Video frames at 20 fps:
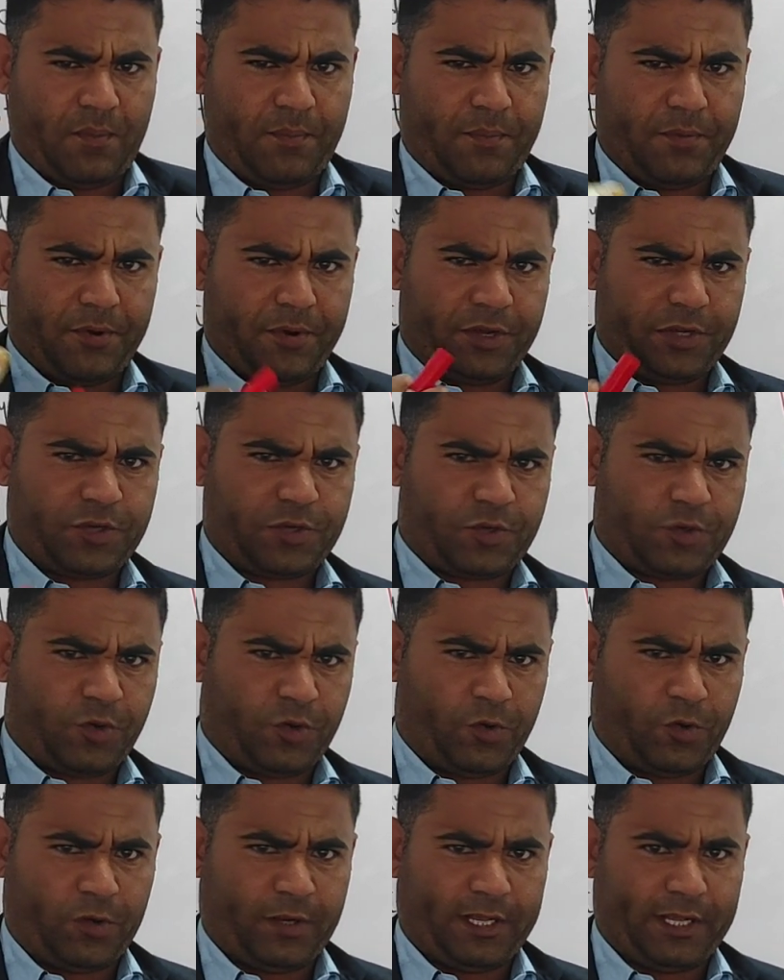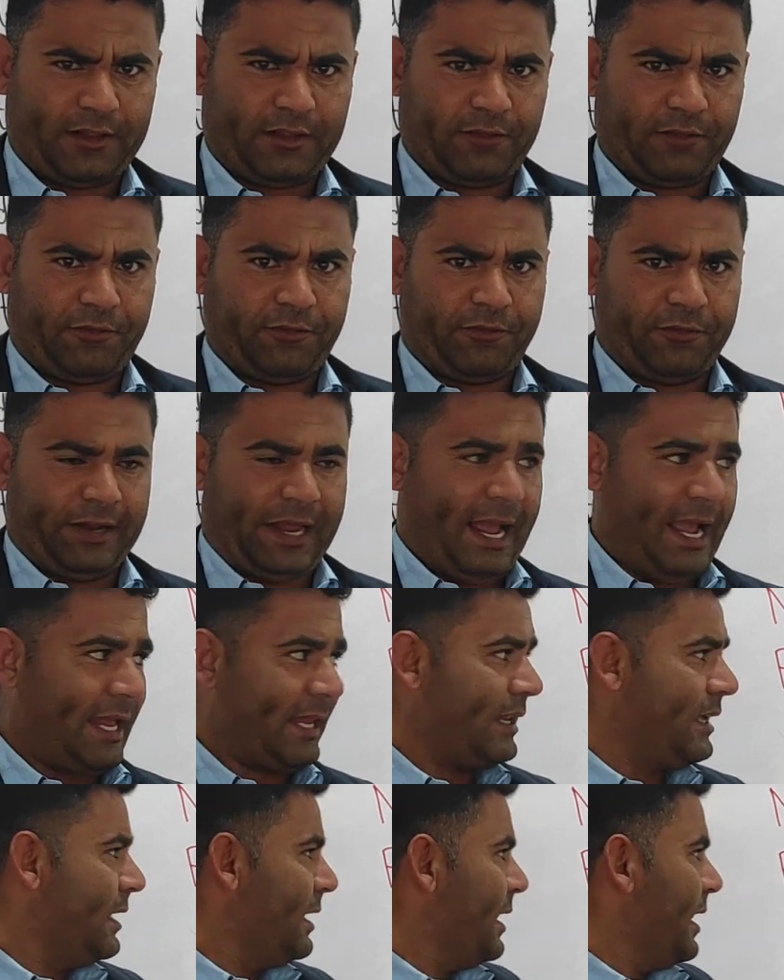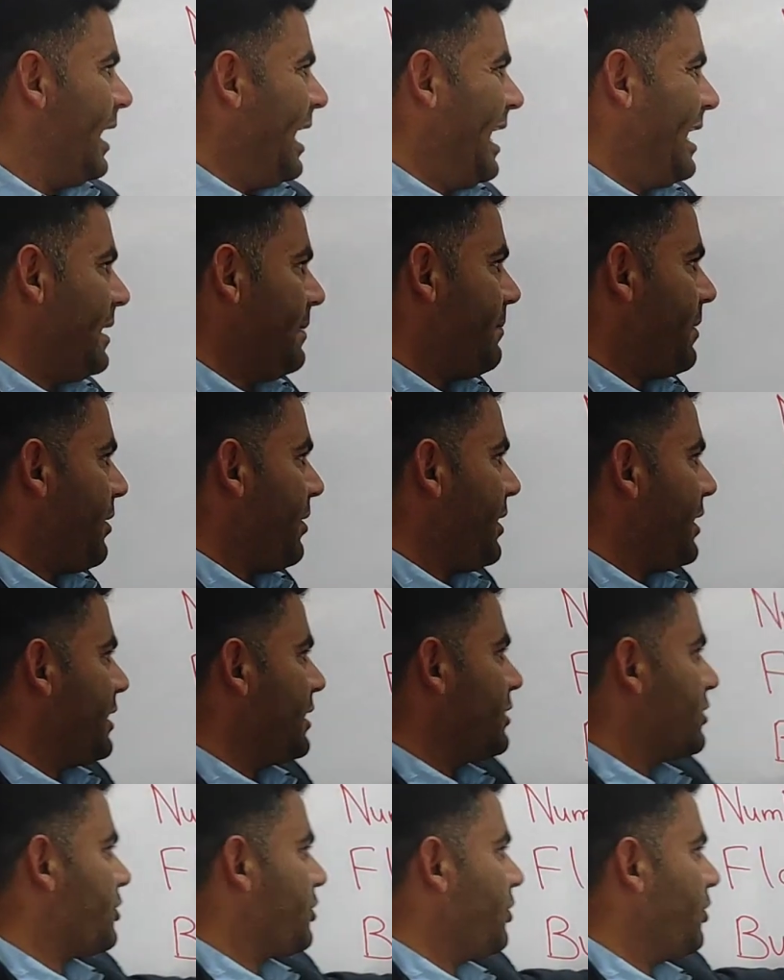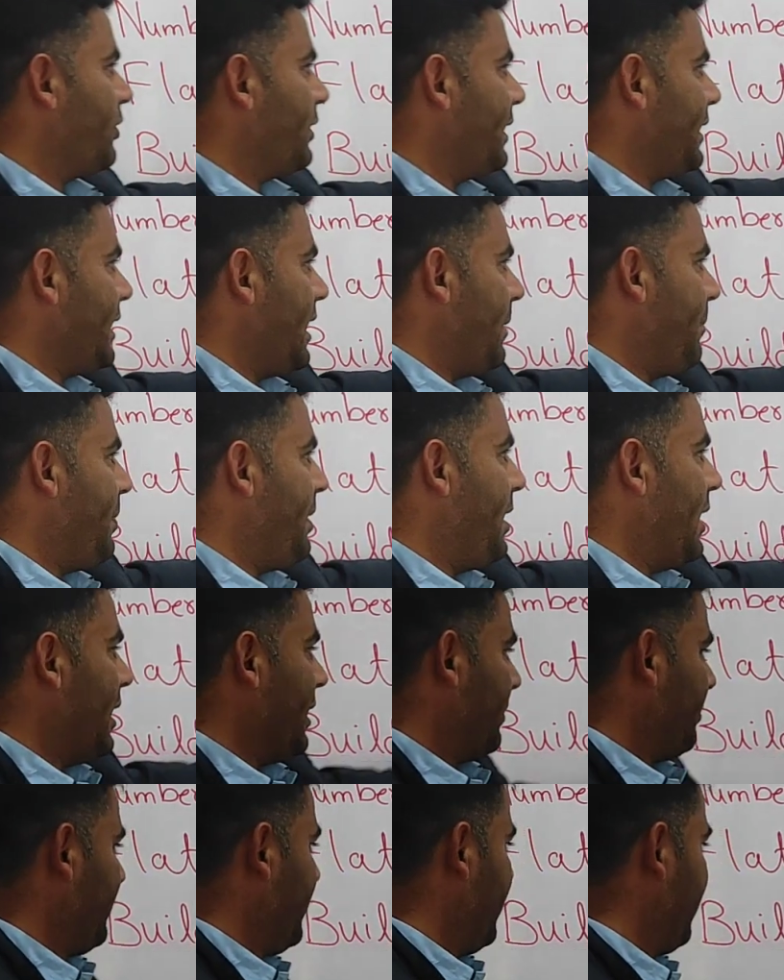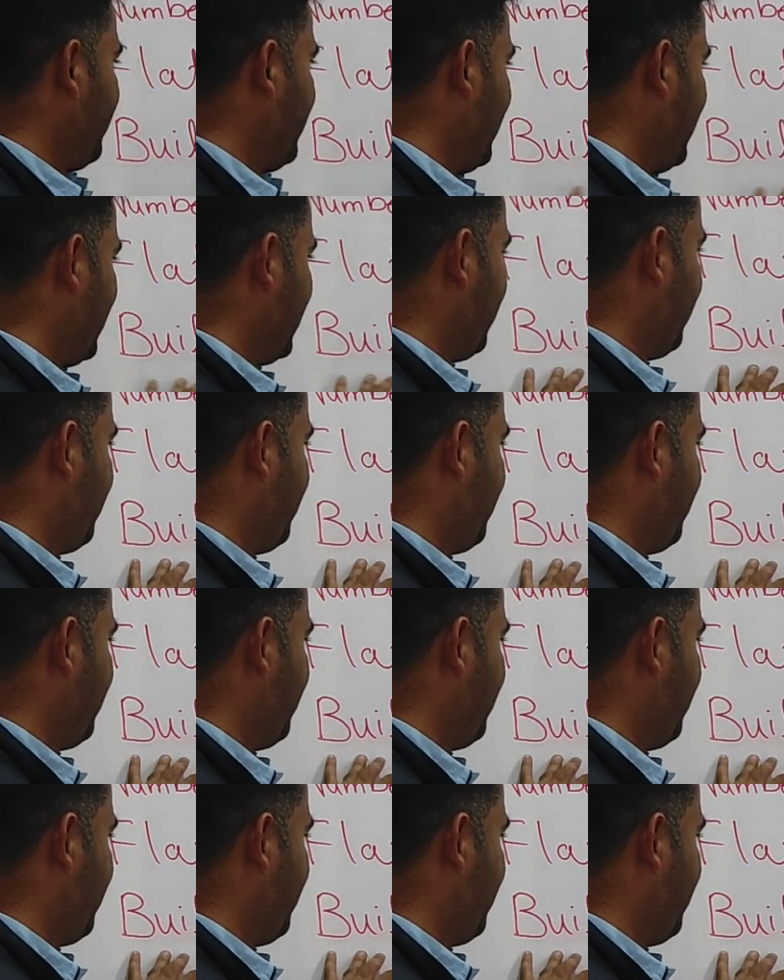British call it flat and Americans call it apartment. Then